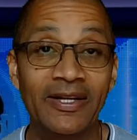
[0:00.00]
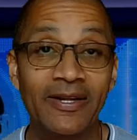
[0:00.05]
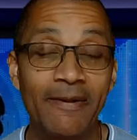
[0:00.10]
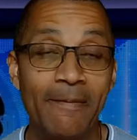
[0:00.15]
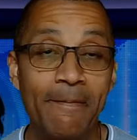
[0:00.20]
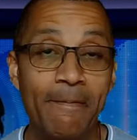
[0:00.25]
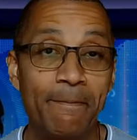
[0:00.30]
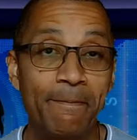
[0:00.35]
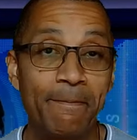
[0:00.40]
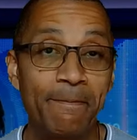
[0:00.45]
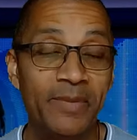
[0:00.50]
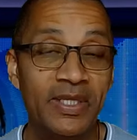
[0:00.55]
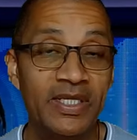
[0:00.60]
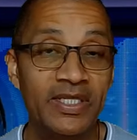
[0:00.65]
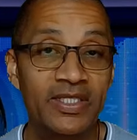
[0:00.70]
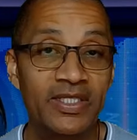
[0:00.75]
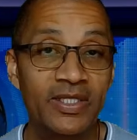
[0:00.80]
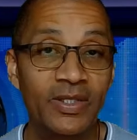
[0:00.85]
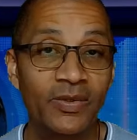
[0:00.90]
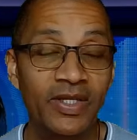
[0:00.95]
I
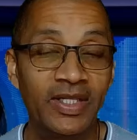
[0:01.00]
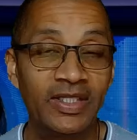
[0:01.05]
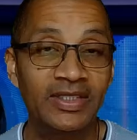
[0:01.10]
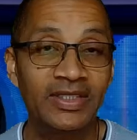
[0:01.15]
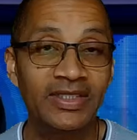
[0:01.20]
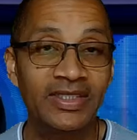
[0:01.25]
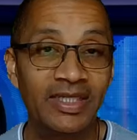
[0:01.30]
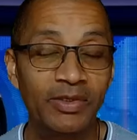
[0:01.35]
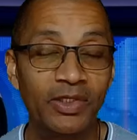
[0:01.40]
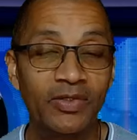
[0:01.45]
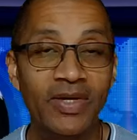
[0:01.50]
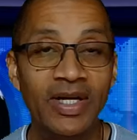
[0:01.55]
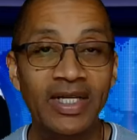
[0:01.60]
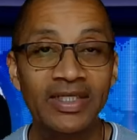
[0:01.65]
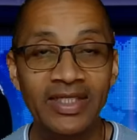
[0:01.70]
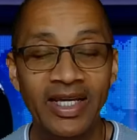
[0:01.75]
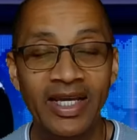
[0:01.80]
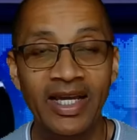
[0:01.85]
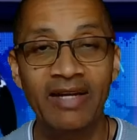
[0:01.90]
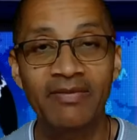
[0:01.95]
mean, so there's
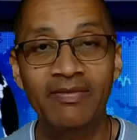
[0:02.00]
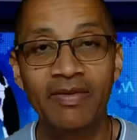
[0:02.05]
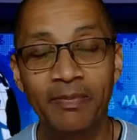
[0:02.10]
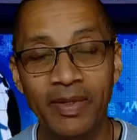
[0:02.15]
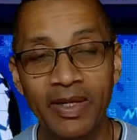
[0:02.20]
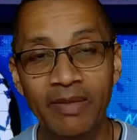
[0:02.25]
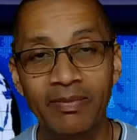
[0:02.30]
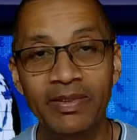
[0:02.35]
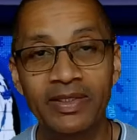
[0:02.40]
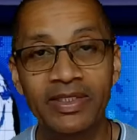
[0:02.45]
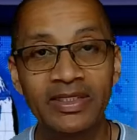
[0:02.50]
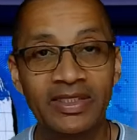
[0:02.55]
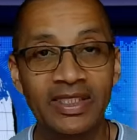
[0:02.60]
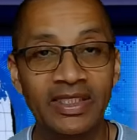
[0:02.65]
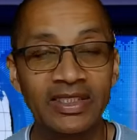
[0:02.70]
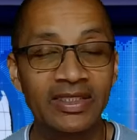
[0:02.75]
Democrats and Republicans.